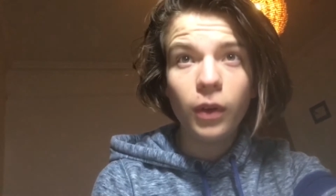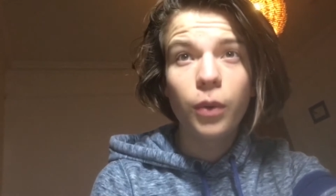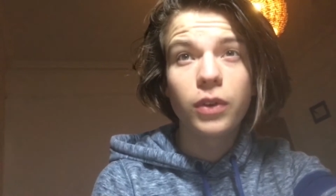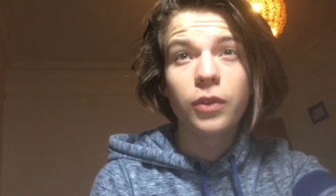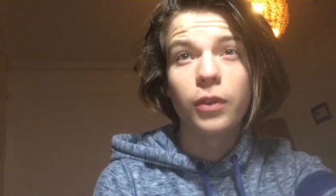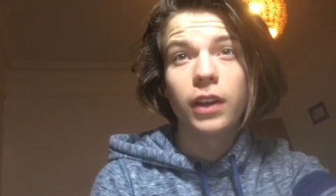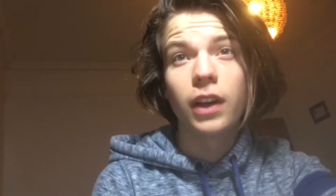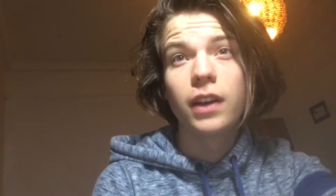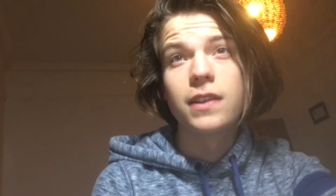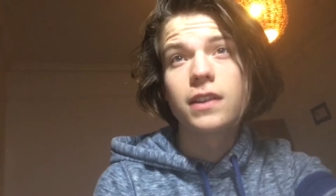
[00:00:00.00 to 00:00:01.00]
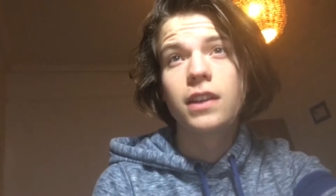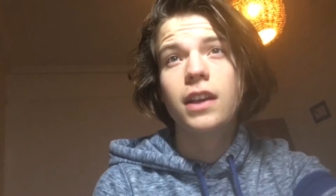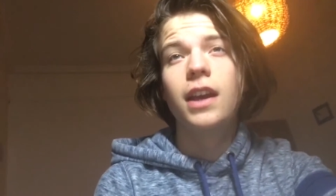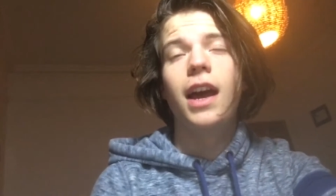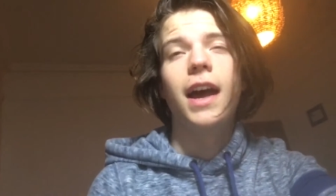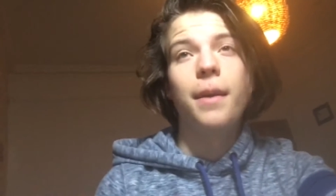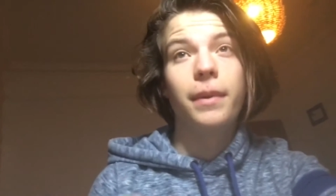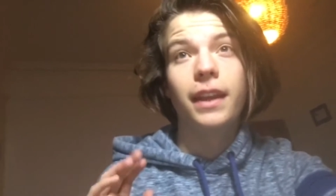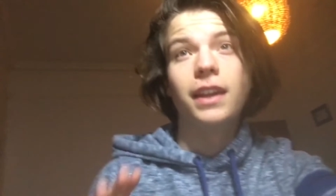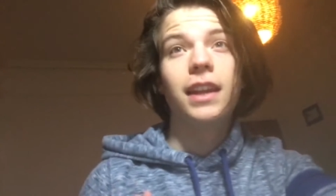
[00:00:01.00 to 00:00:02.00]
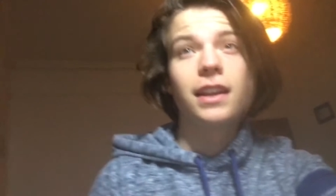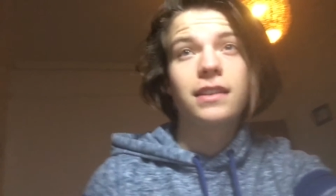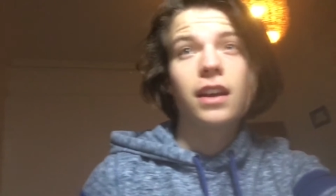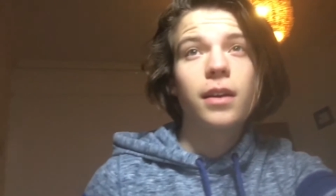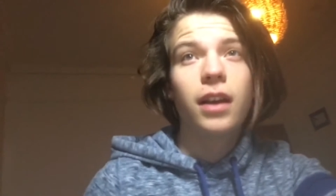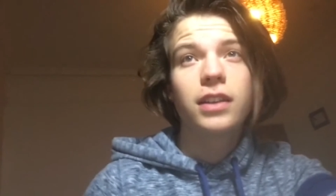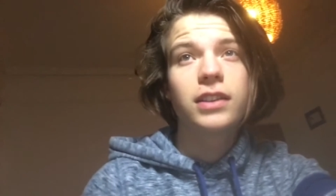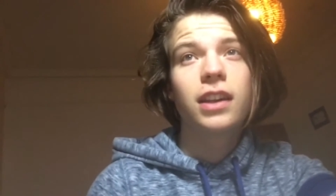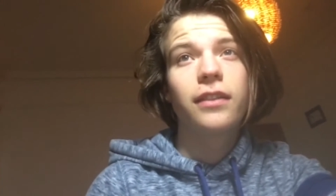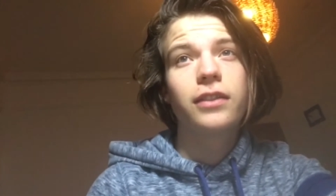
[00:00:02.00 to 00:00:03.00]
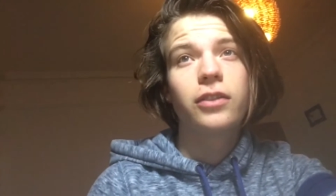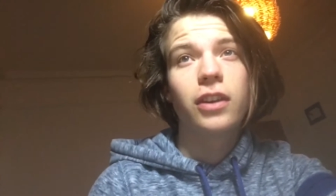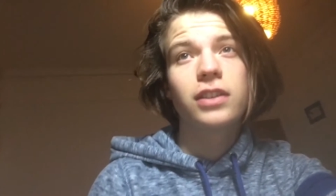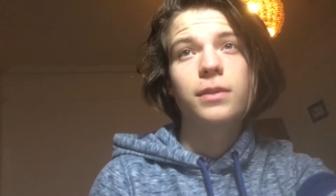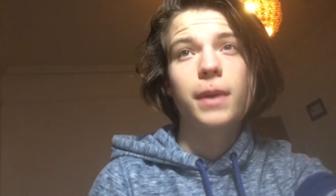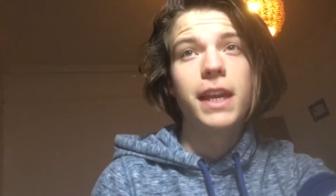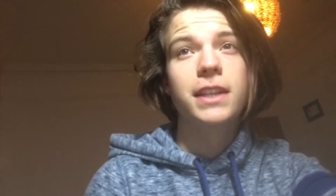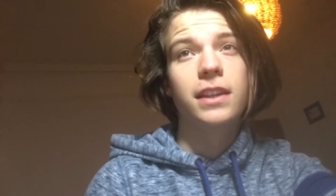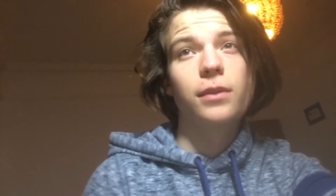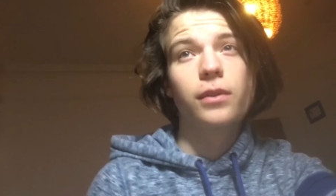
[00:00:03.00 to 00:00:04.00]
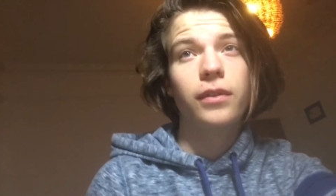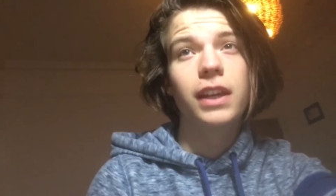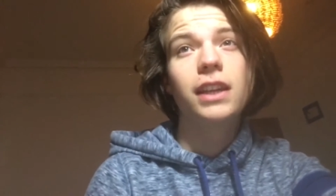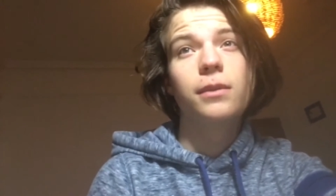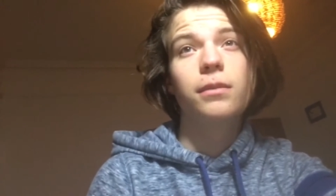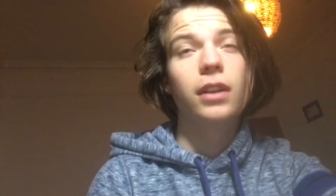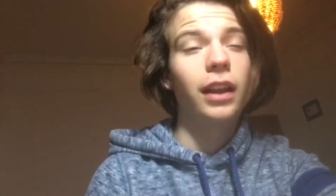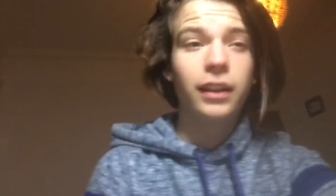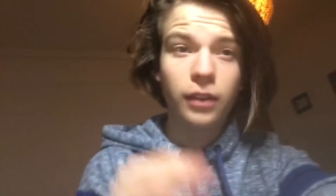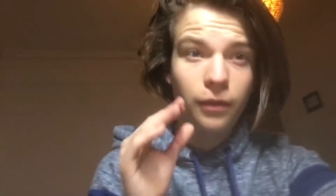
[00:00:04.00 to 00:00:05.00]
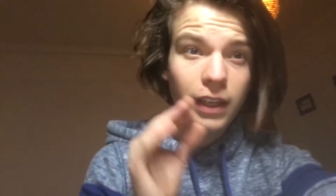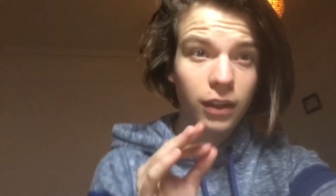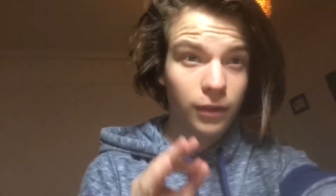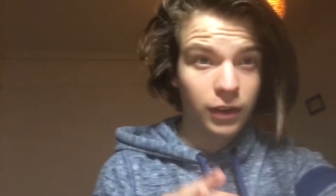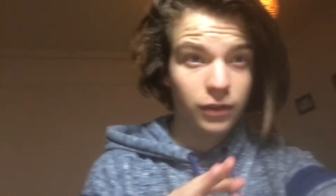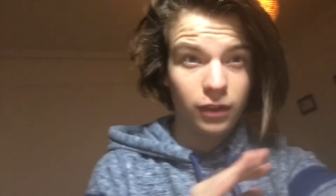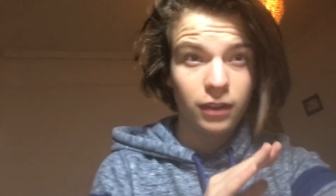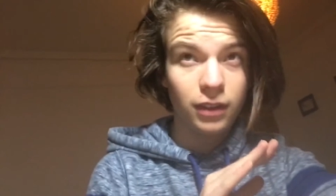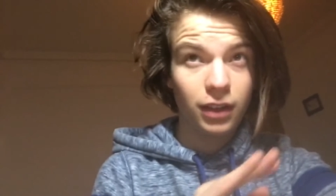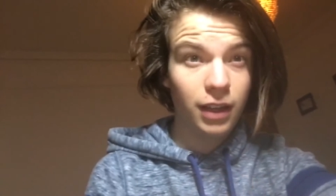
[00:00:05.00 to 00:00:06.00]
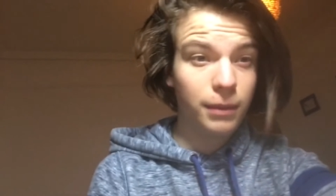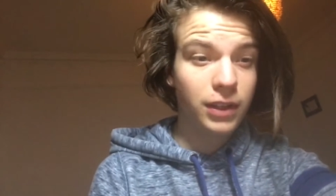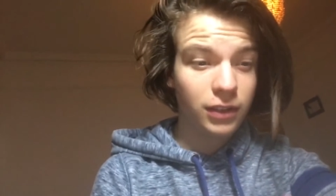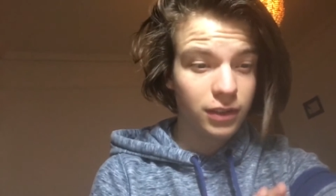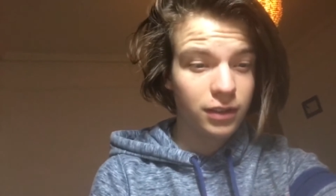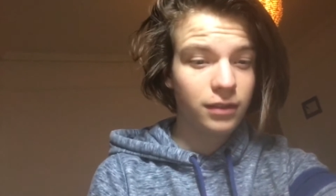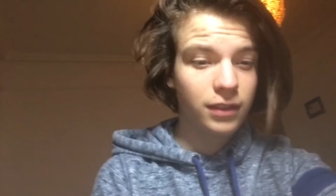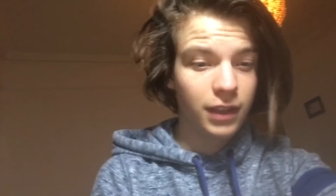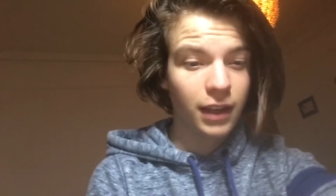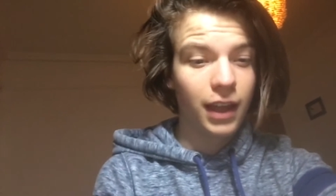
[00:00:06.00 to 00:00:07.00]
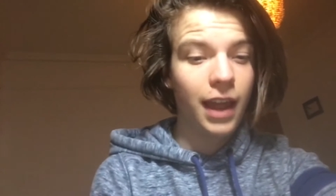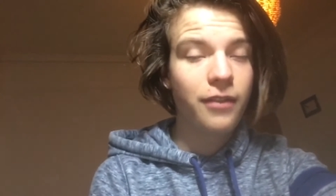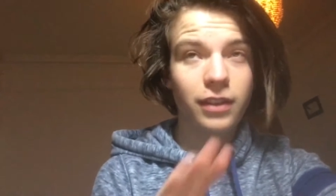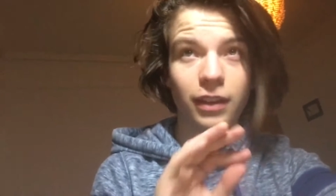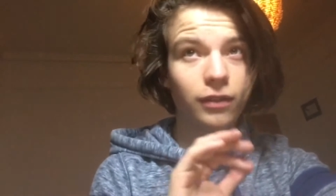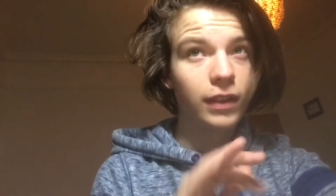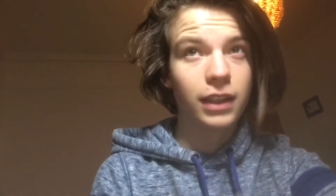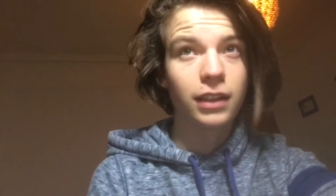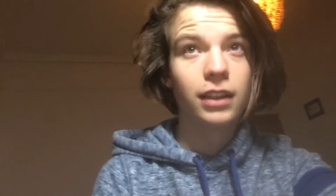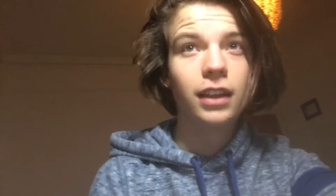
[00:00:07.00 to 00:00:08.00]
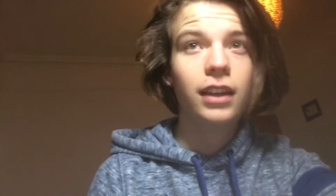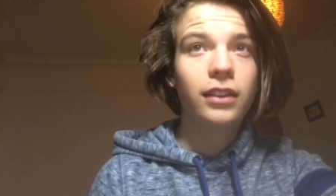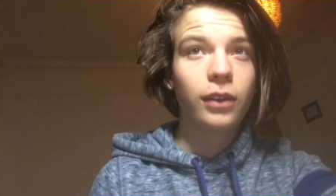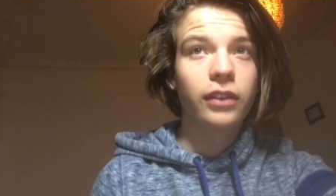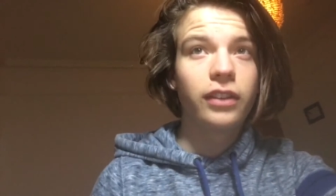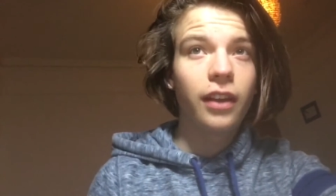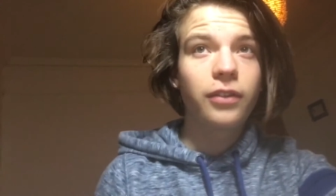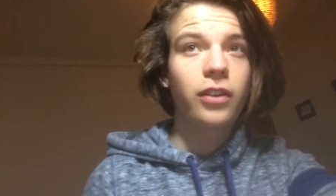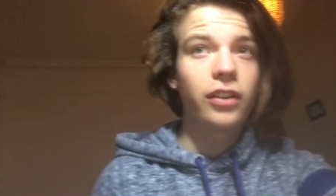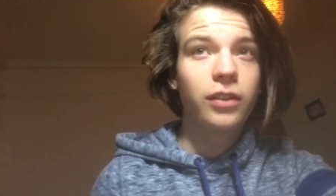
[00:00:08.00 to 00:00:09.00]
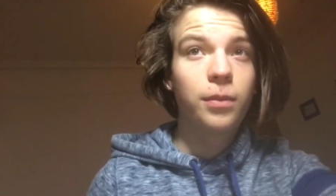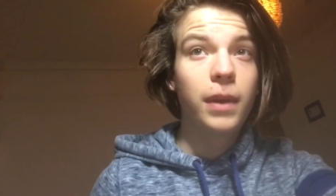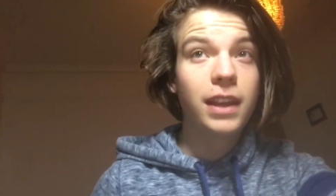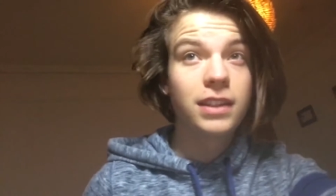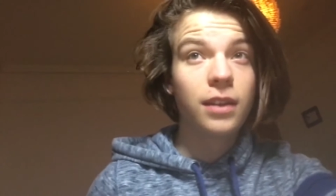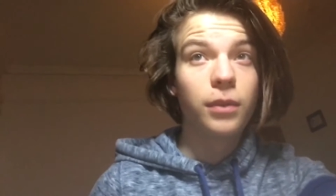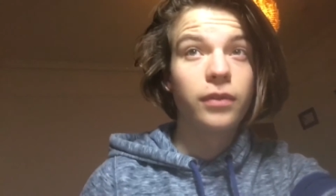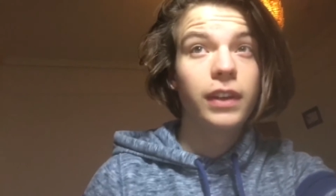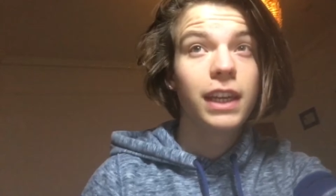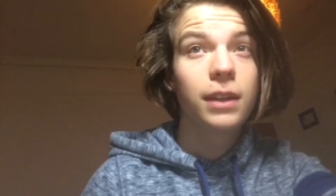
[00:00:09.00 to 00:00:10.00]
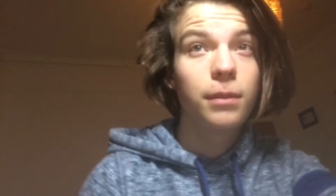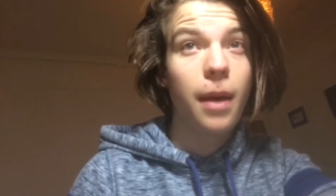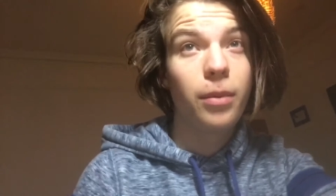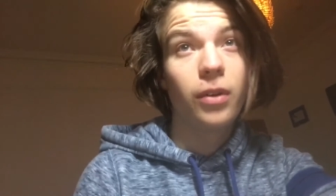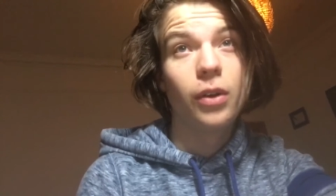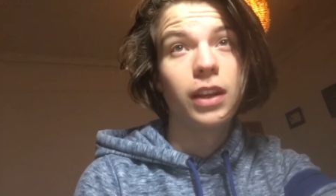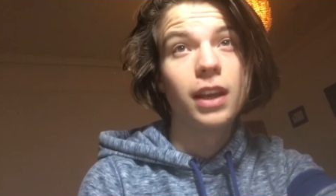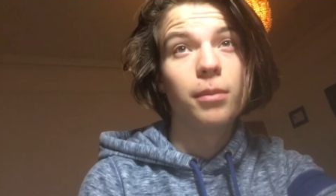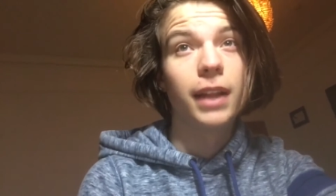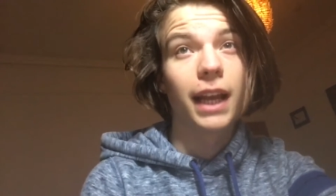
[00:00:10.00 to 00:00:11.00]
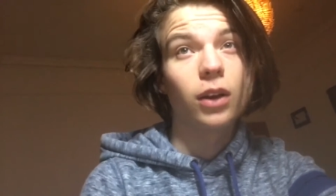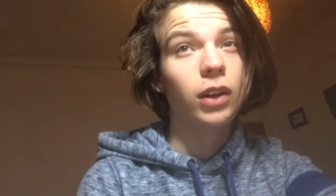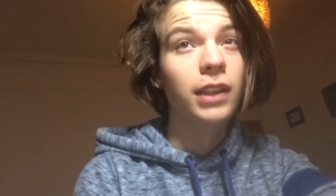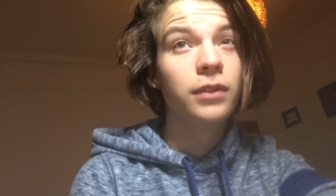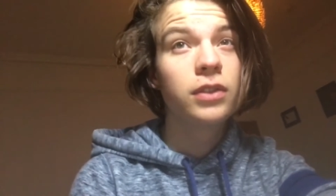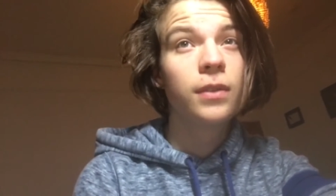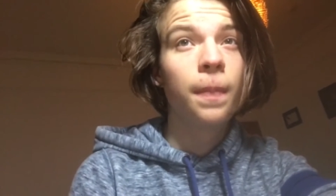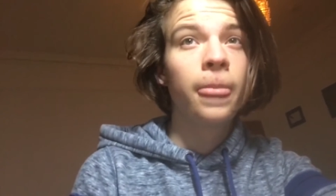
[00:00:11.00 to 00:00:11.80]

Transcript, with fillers: which is really nice. Uh, but then there's a, a, stuffed crust pizza with vegan, like it's a vegan restaurant. Let me just say that. Everything's vegan. So, stuffed crust pizza with vegan pepperoni and black olives